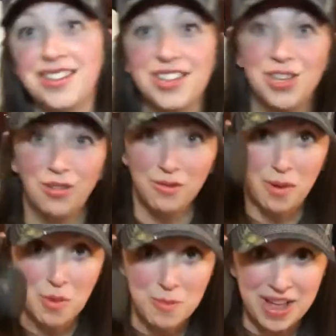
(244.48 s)
use a
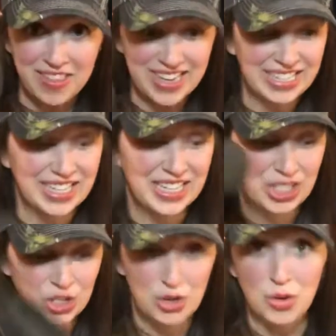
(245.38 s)
rubber mallet
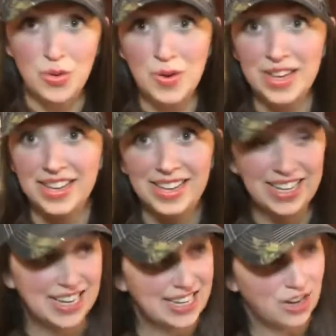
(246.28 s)
to
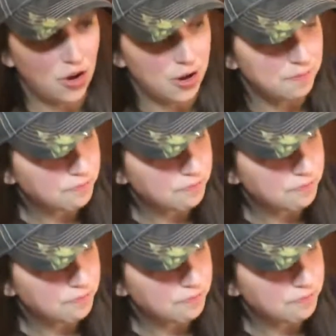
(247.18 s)
get it on.